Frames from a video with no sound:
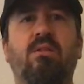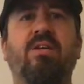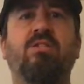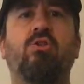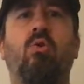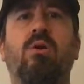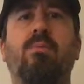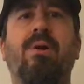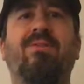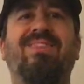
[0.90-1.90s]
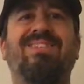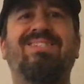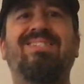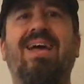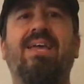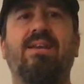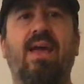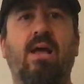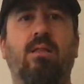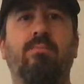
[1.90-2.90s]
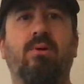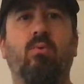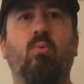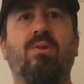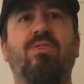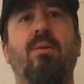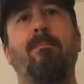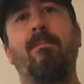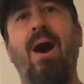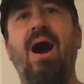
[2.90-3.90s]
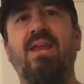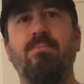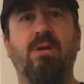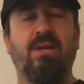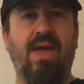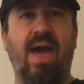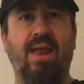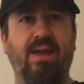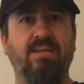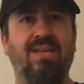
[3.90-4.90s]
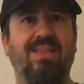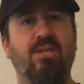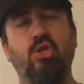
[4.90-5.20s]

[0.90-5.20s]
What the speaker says: Let's talk about the second element with the body mechanics and the